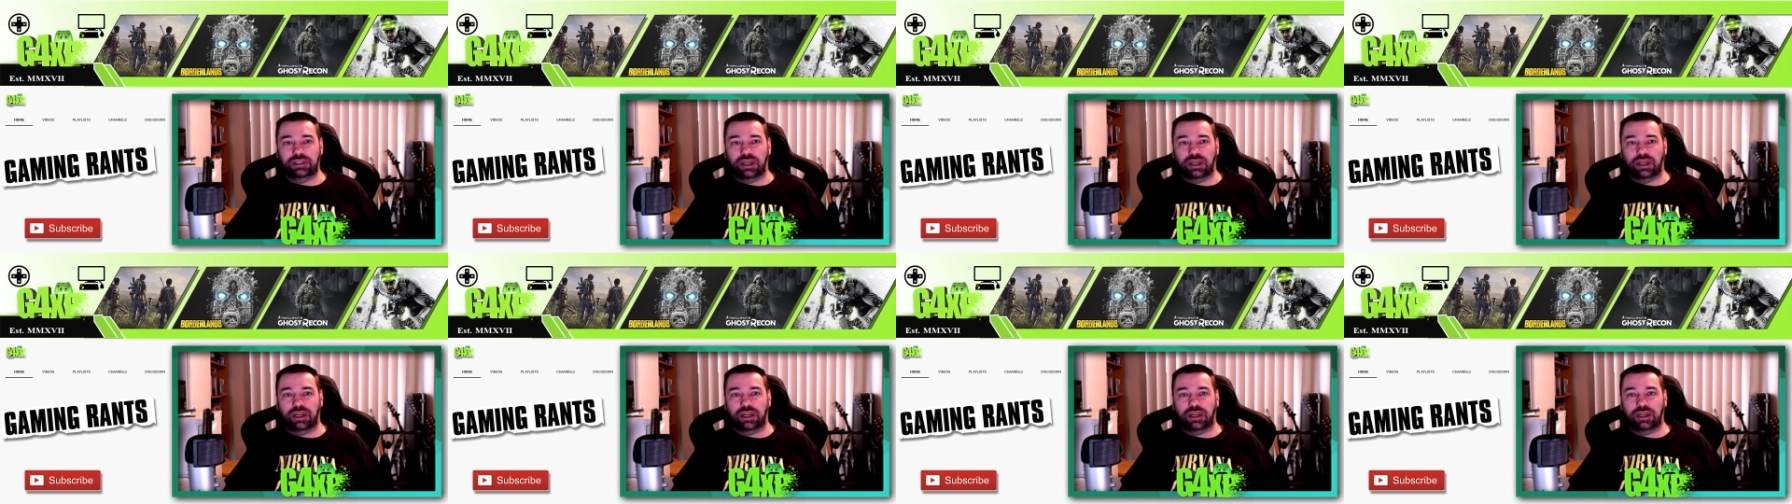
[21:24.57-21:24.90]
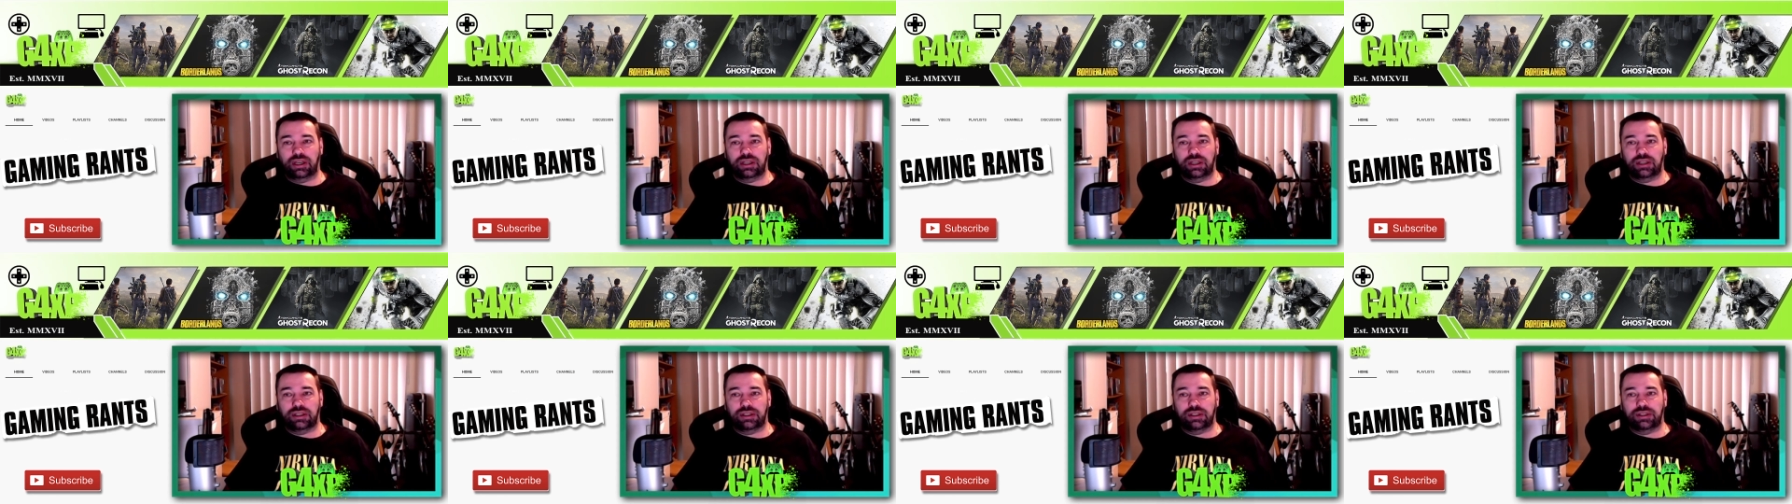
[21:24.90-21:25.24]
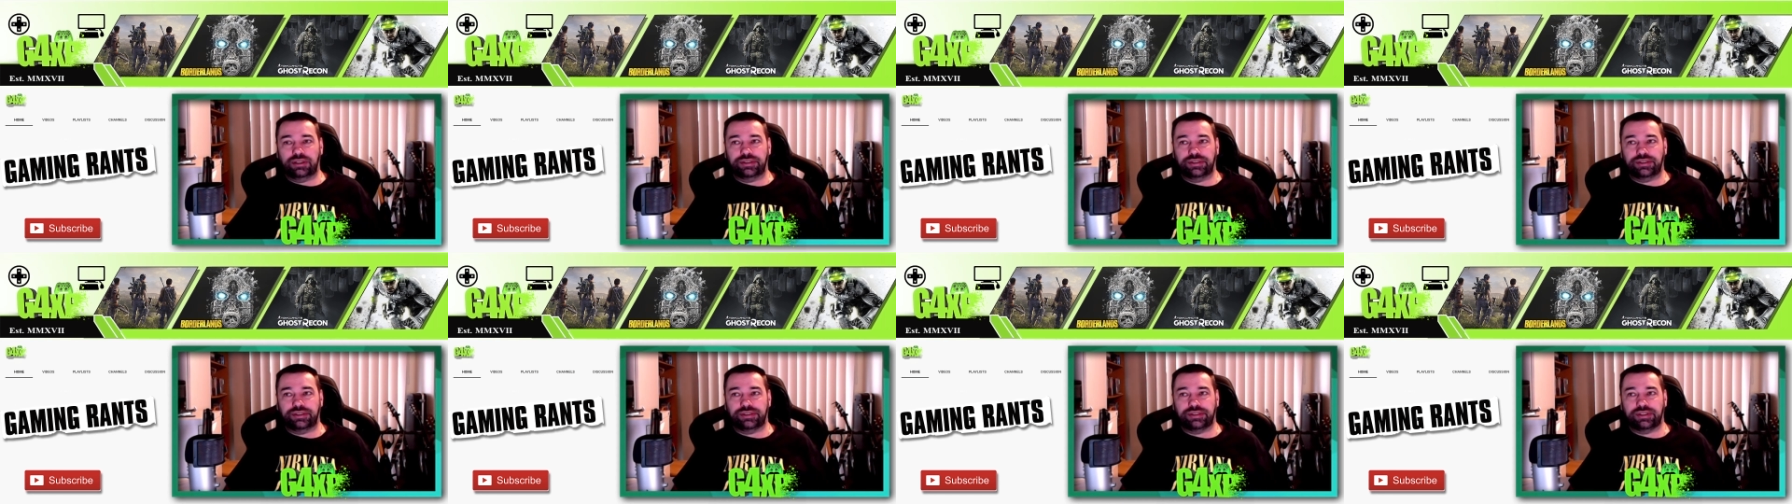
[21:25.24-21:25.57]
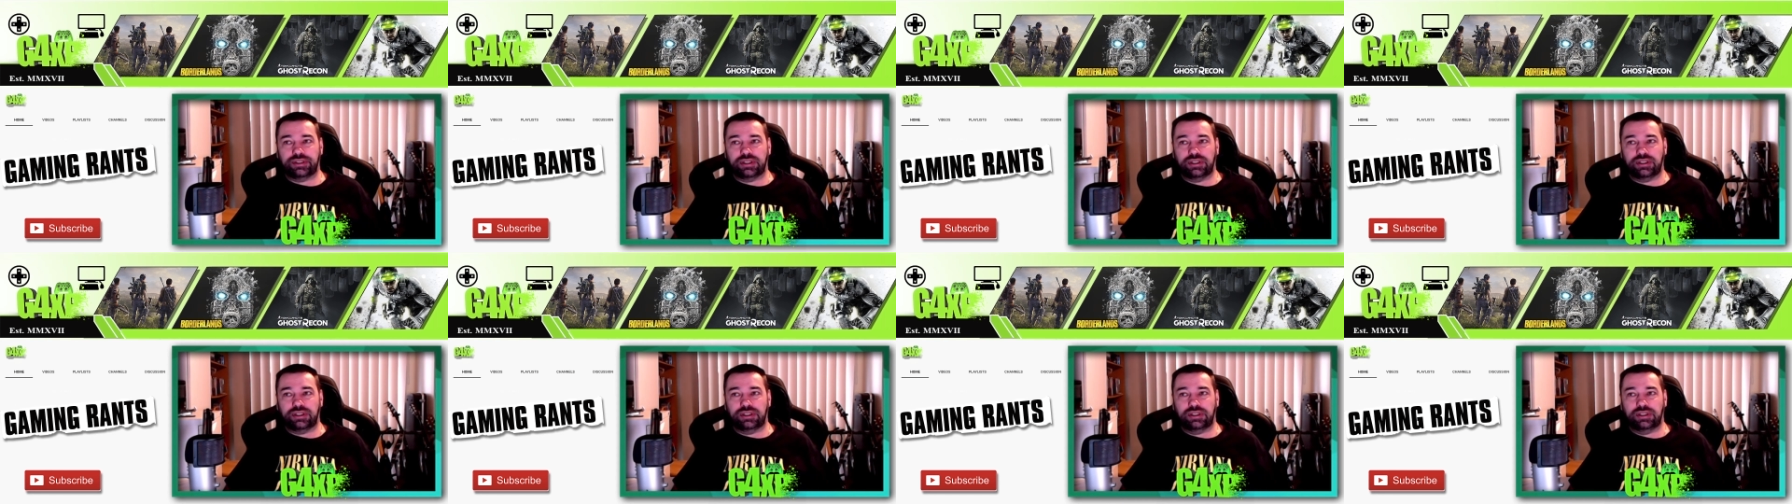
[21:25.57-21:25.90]
and uh,
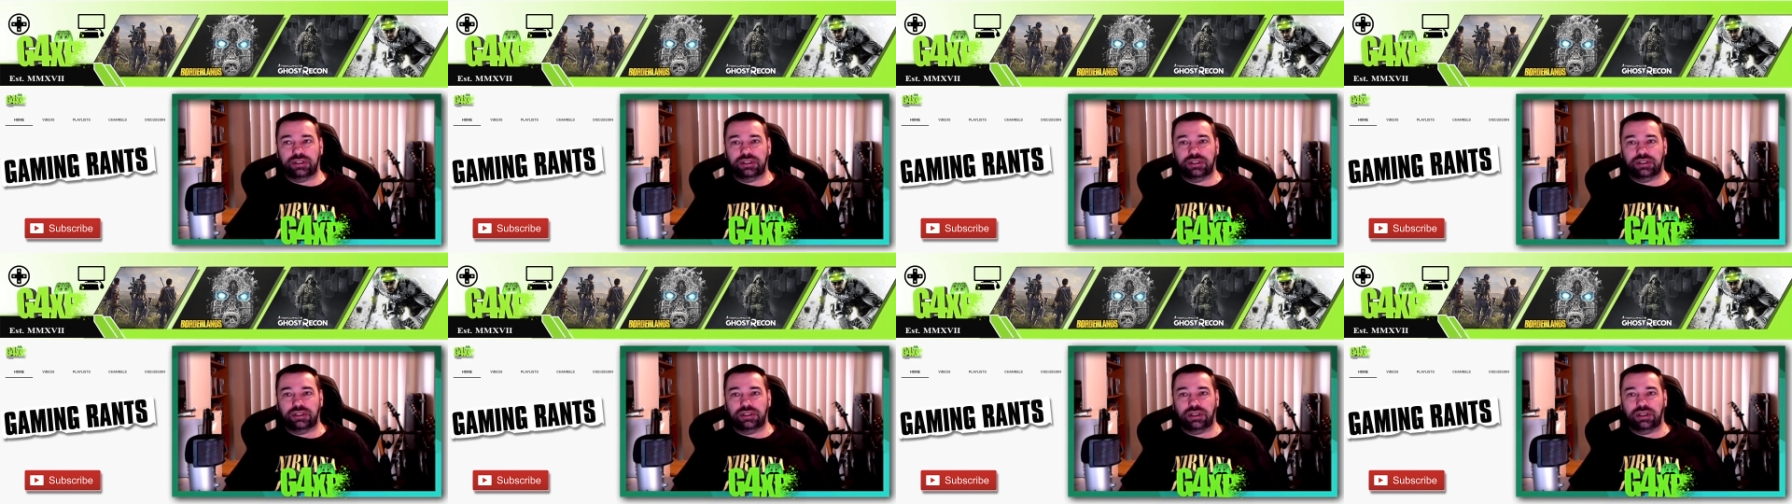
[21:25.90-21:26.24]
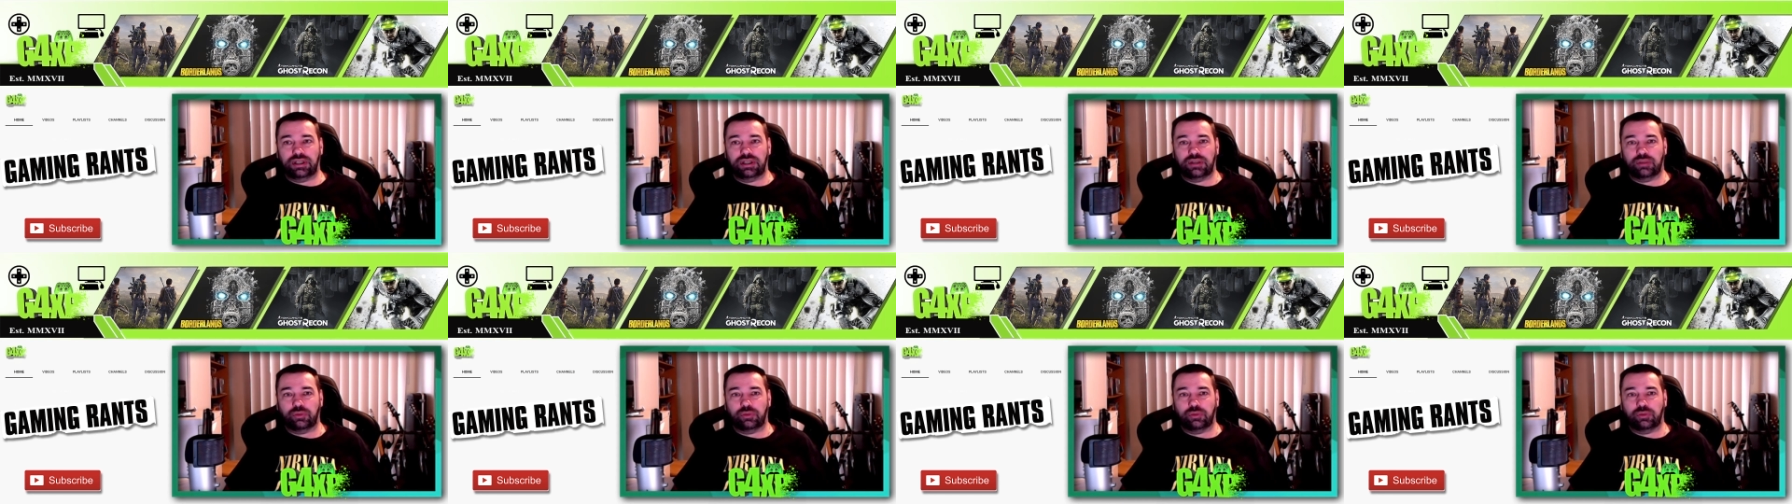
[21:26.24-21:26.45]
yeah,